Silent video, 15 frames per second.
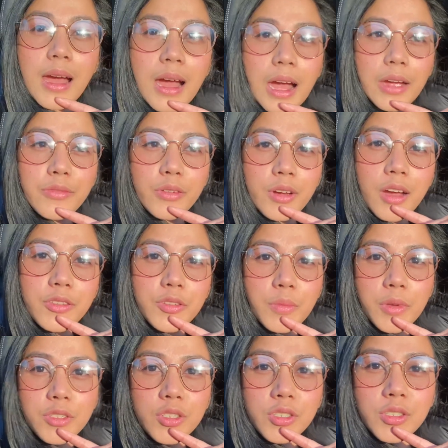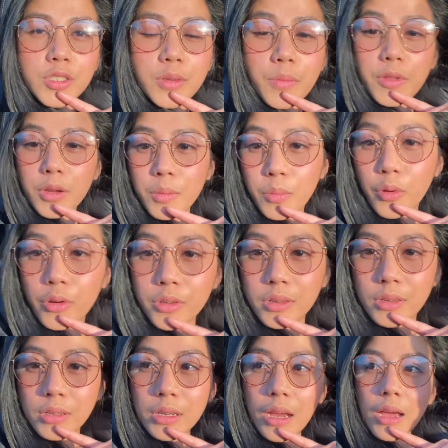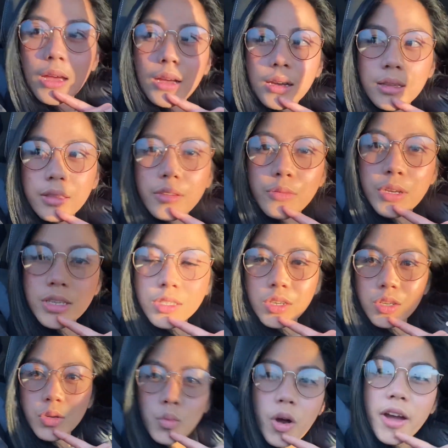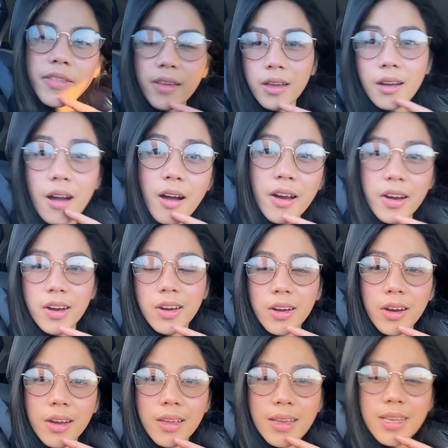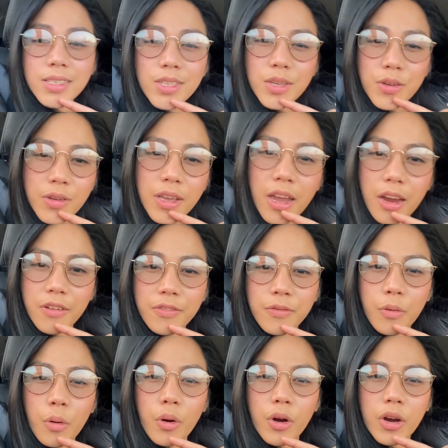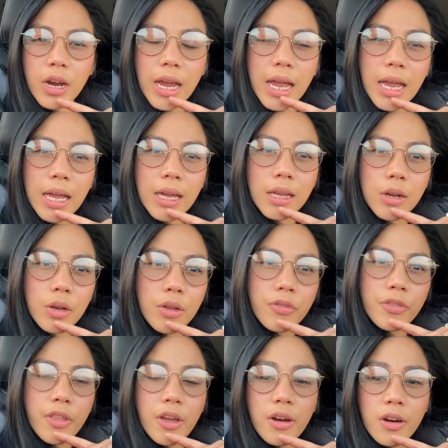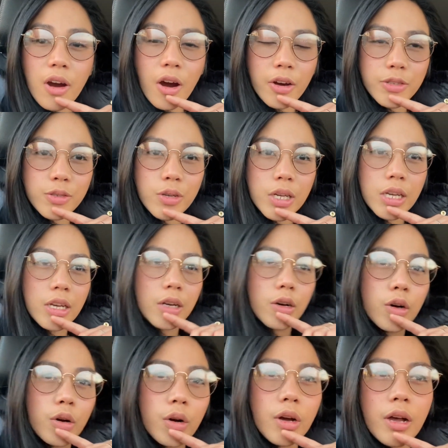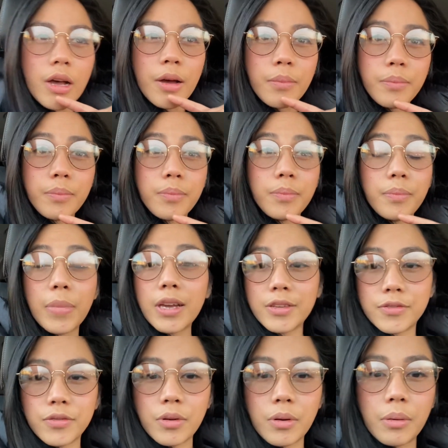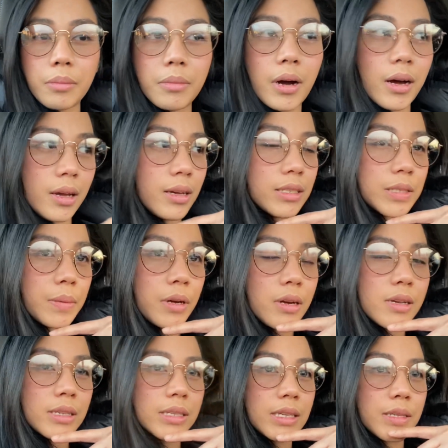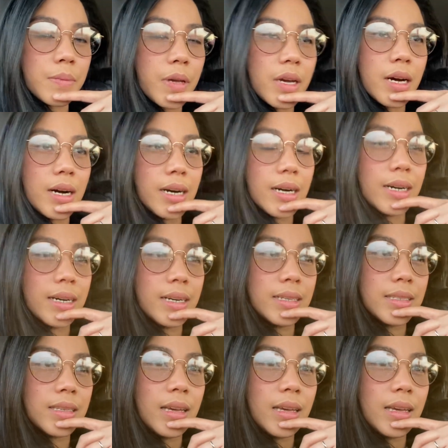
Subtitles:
I forgot to mention something important. The reason why they are easy to care for and they are hard to kill, based from my experience, is because